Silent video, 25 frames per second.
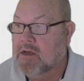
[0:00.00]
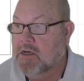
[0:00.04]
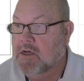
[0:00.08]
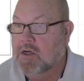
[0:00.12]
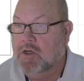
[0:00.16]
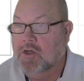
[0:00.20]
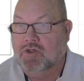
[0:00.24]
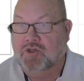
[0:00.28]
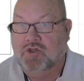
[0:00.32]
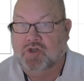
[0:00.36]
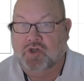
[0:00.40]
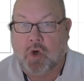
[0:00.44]

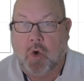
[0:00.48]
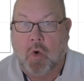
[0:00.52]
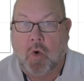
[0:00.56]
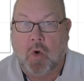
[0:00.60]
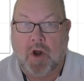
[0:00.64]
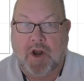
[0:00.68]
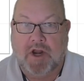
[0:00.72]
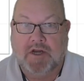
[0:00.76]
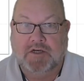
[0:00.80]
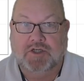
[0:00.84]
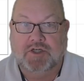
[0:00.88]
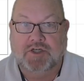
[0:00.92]

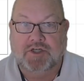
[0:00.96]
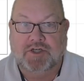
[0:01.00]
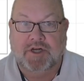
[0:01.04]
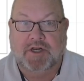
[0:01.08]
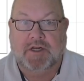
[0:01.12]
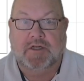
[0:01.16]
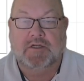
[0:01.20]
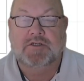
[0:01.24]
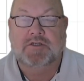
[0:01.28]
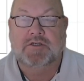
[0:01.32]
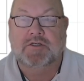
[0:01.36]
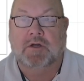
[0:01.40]
scoring
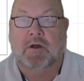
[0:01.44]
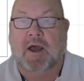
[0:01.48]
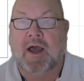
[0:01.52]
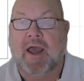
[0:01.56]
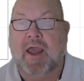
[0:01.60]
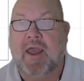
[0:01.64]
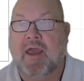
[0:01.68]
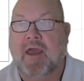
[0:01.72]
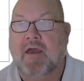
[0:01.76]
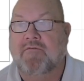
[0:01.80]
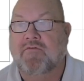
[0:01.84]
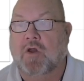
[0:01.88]
sheet. So
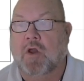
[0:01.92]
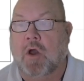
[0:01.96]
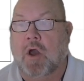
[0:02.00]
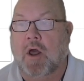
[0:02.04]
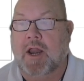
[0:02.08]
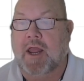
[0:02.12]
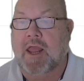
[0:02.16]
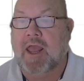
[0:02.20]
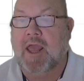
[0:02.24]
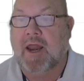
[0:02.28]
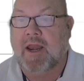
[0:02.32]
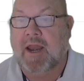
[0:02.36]
I have gone
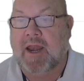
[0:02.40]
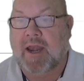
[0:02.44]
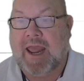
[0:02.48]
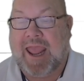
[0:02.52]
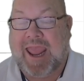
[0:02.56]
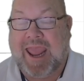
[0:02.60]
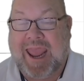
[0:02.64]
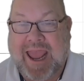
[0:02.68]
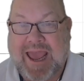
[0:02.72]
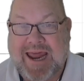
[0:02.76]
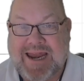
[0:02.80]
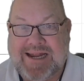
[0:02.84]
ahead and
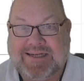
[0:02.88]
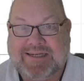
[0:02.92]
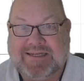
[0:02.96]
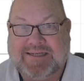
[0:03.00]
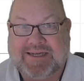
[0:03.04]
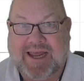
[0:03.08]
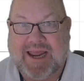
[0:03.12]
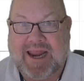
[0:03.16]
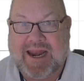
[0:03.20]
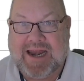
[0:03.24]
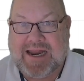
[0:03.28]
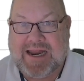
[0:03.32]

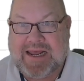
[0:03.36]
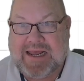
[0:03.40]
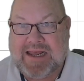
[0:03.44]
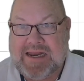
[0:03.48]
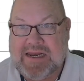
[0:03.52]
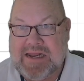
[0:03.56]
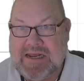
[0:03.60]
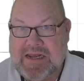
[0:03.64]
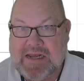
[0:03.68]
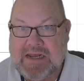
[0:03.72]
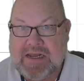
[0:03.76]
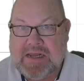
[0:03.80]

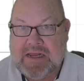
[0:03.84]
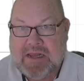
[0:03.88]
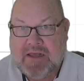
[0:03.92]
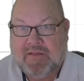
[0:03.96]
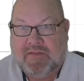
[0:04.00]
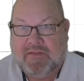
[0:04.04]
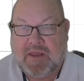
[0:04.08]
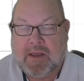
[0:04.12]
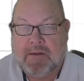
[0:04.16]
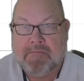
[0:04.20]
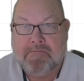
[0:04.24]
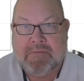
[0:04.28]
annotated
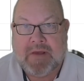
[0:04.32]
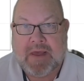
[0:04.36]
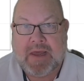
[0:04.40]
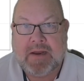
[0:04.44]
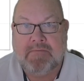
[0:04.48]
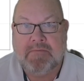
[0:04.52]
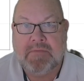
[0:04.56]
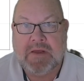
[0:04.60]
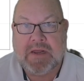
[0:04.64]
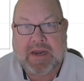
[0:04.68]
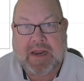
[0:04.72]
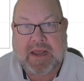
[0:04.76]
the
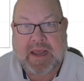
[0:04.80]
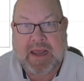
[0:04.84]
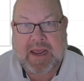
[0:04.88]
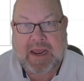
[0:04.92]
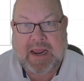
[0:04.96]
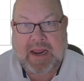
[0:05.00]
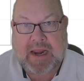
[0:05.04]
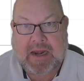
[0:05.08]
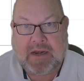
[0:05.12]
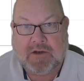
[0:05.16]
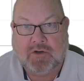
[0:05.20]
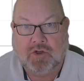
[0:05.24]
Amendment
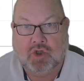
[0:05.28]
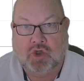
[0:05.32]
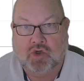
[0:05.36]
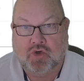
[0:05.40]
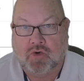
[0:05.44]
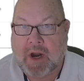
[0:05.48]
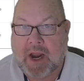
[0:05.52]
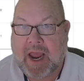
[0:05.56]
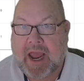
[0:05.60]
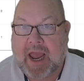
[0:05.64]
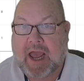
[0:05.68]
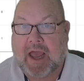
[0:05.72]
8
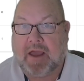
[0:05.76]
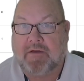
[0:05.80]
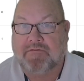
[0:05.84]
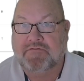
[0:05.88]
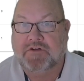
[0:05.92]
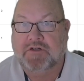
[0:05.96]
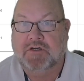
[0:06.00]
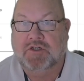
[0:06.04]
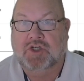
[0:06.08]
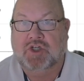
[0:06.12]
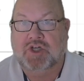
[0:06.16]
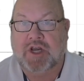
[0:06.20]

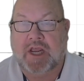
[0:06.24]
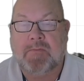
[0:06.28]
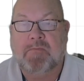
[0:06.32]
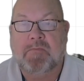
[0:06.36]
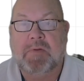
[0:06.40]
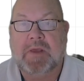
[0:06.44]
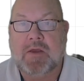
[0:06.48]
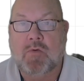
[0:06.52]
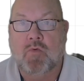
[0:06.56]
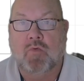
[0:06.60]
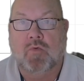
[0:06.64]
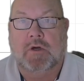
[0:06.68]
draft
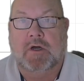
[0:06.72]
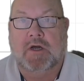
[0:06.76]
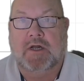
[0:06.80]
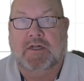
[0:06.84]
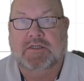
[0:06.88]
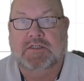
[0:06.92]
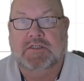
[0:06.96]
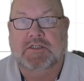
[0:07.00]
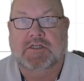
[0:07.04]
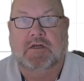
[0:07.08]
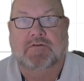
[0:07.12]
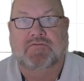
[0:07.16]

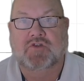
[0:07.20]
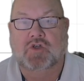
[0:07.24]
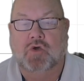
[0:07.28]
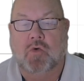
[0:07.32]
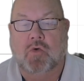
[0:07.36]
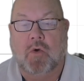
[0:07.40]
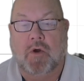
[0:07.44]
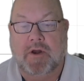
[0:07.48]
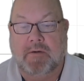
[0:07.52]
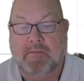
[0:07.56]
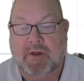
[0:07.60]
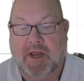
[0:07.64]
JP1
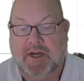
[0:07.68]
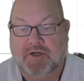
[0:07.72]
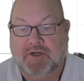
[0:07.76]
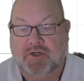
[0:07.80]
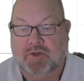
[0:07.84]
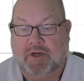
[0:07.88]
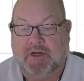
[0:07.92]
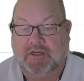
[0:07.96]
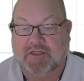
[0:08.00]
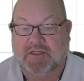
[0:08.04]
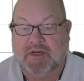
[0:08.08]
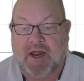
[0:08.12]
self-scoring
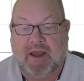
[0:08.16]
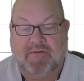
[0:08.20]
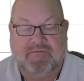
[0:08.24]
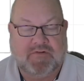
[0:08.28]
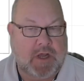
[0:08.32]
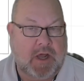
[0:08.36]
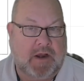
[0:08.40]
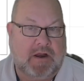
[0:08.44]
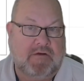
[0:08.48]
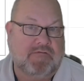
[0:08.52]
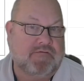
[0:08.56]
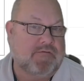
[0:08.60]
matrix, and I've
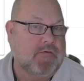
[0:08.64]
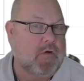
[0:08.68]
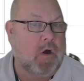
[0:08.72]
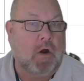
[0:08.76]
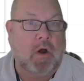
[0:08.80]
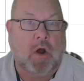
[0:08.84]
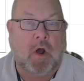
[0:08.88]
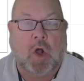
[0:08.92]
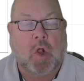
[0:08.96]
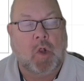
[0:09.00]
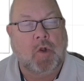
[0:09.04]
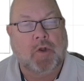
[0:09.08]
done it for
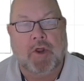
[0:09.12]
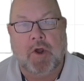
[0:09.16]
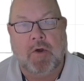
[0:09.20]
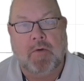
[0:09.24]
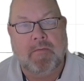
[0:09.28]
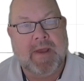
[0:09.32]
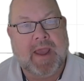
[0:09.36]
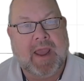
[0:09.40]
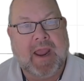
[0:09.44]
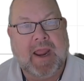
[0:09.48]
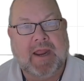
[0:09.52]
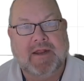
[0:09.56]
all
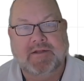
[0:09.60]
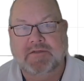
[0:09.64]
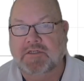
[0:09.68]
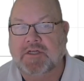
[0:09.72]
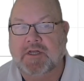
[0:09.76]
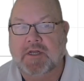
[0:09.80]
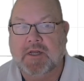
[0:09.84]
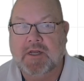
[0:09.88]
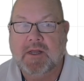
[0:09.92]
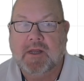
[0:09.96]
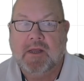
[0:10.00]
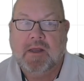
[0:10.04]
domains,
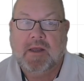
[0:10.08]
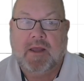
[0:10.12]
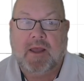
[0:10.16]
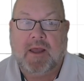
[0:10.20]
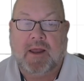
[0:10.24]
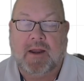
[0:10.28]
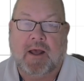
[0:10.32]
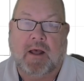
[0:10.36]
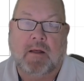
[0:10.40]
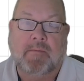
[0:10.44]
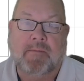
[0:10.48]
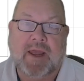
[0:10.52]

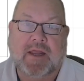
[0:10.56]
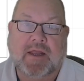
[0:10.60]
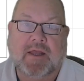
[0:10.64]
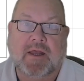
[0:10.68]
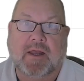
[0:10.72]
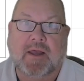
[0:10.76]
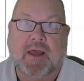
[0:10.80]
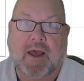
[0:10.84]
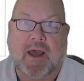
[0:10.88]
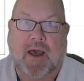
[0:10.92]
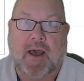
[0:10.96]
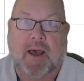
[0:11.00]
and I'll make a
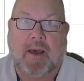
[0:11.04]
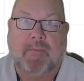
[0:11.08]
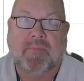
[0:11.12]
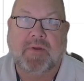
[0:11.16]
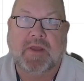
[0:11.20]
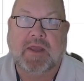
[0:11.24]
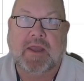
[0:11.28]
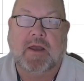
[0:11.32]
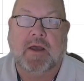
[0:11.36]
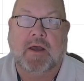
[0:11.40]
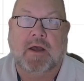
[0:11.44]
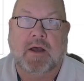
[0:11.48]

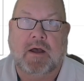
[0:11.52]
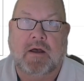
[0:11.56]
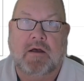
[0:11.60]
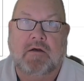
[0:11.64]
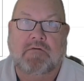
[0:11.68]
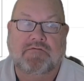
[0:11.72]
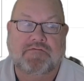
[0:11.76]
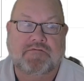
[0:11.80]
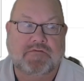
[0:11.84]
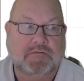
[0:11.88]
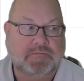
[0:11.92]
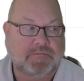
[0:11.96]
copy
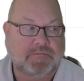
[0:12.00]
of